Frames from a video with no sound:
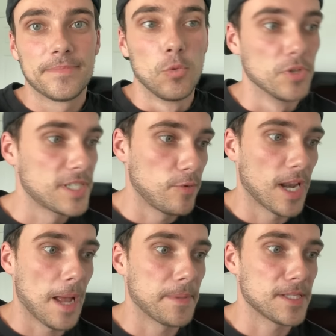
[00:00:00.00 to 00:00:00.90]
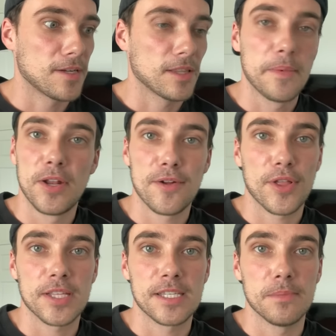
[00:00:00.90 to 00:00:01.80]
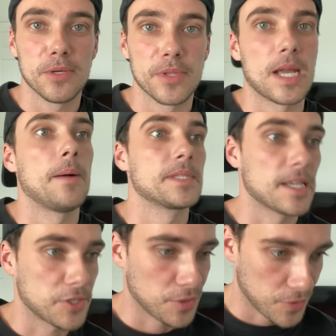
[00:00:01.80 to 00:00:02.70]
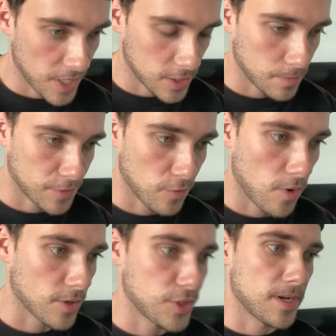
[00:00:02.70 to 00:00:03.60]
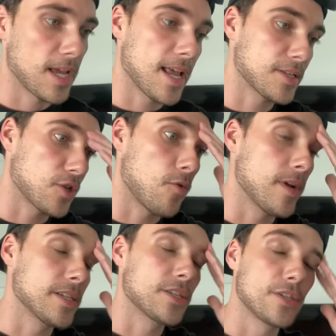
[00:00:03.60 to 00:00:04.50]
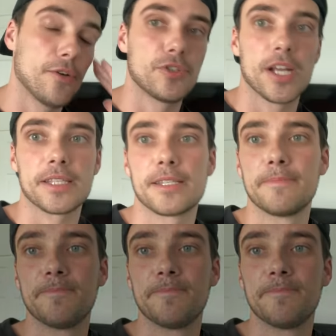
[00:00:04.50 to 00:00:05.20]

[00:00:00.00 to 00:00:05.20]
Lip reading: We'll see what happens here. Let me know your thoughts down below in the comment section. Thanks so much for watching. And as always, go Jets.